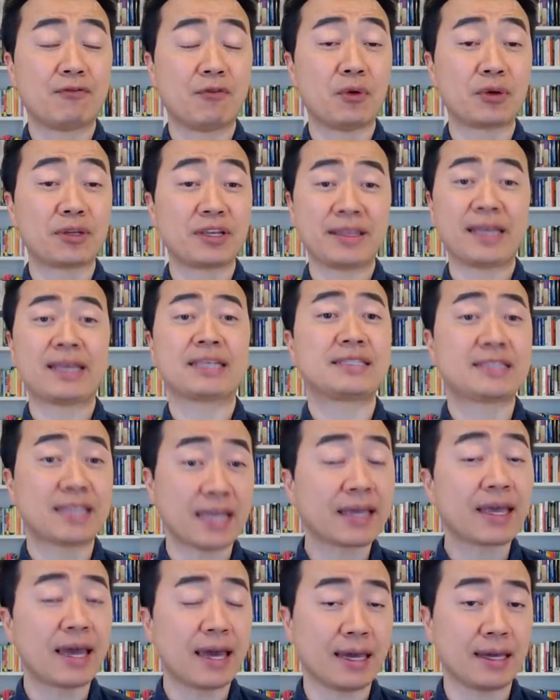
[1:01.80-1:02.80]
for the next
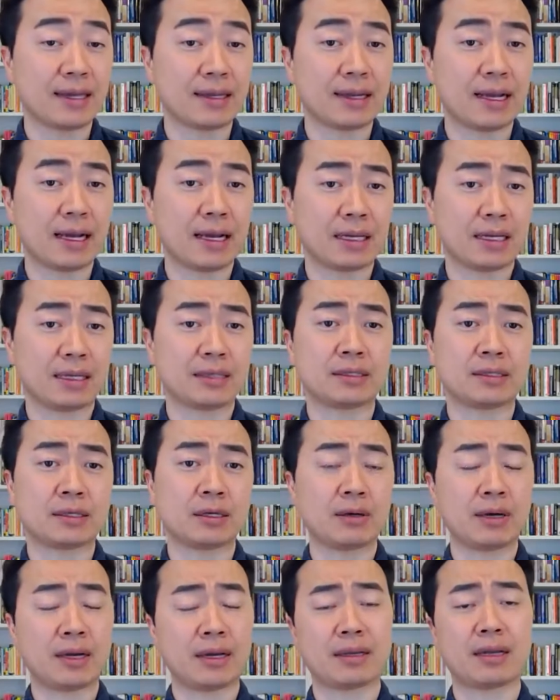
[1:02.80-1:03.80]
decade.
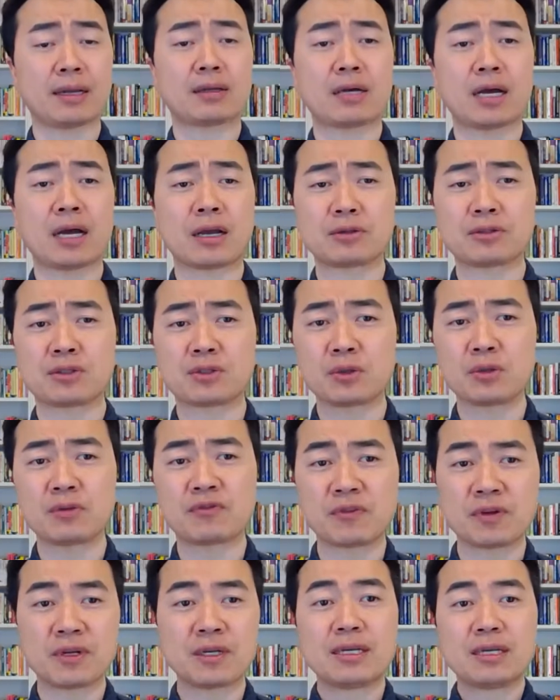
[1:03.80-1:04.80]
I could sort
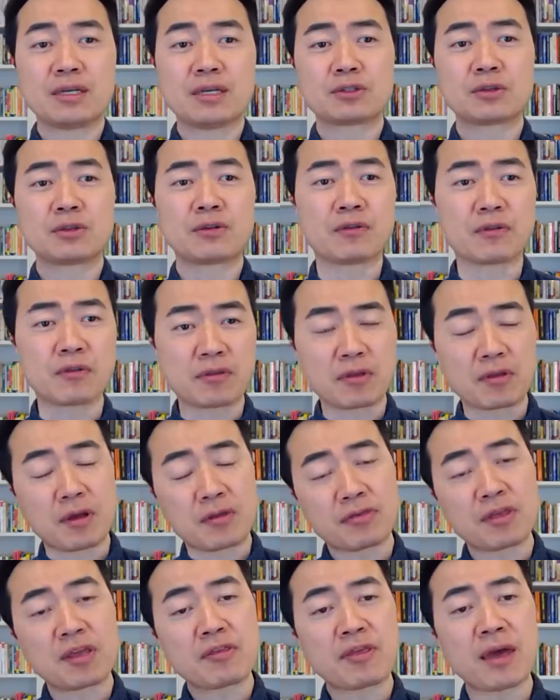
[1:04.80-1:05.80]
of
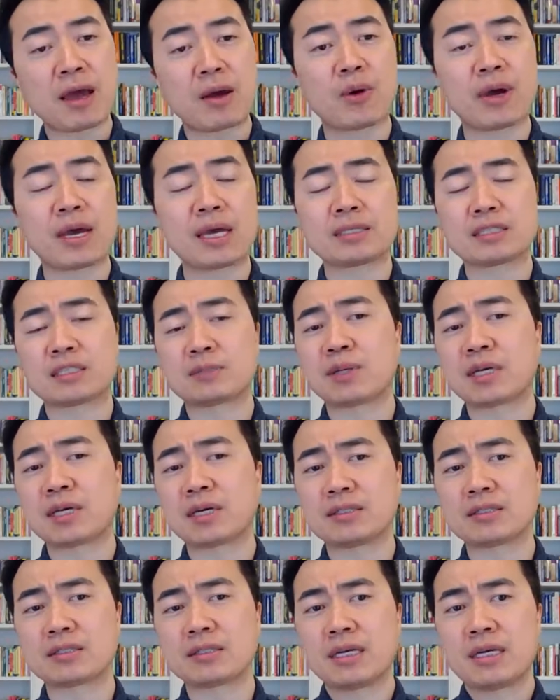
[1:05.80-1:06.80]
think that way
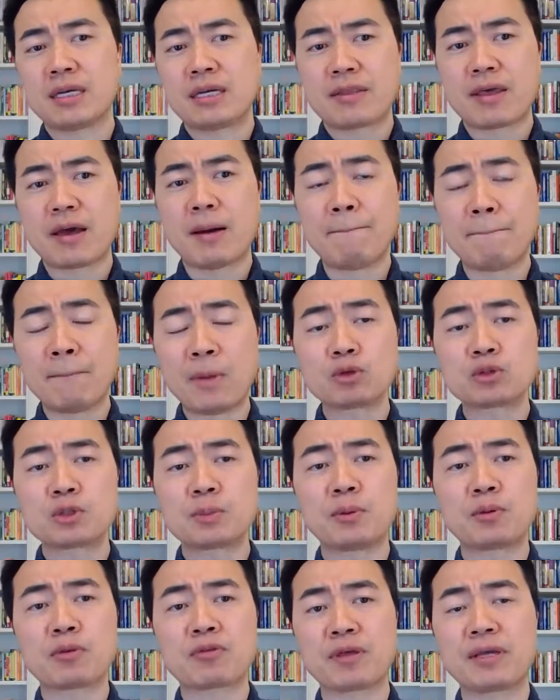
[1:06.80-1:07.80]
because there are
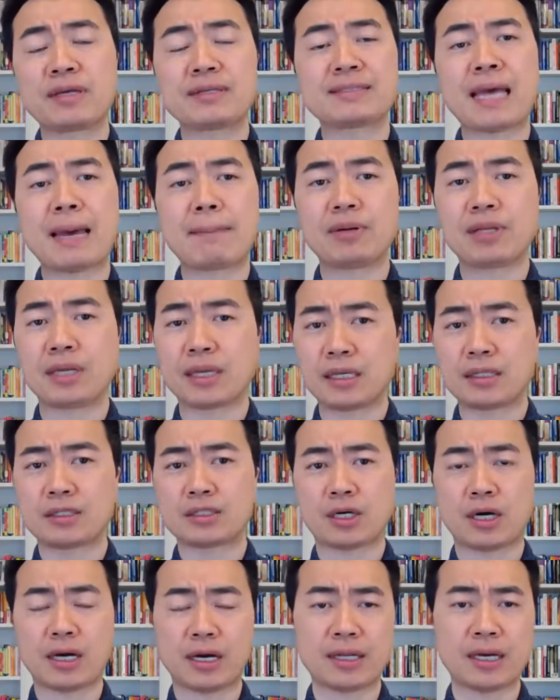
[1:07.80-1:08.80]
multiple things happening in
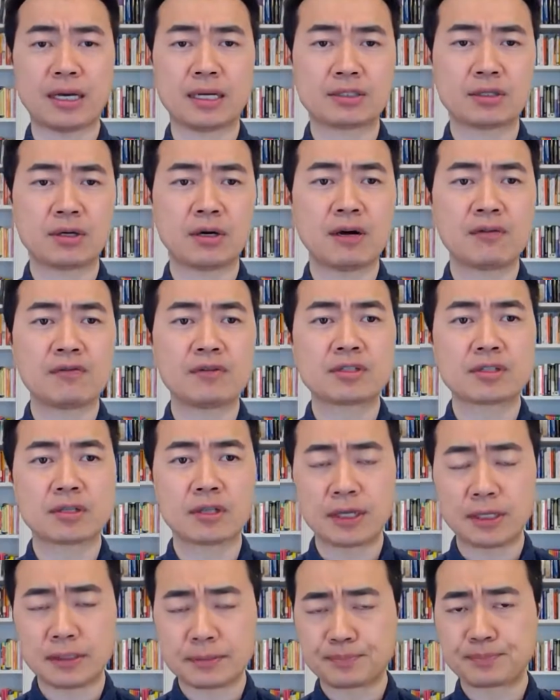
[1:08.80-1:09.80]
China. So
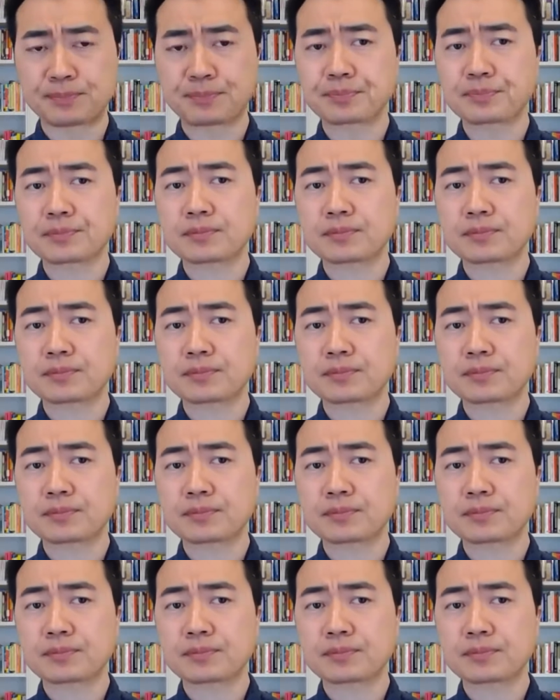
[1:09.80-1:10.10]
obviously,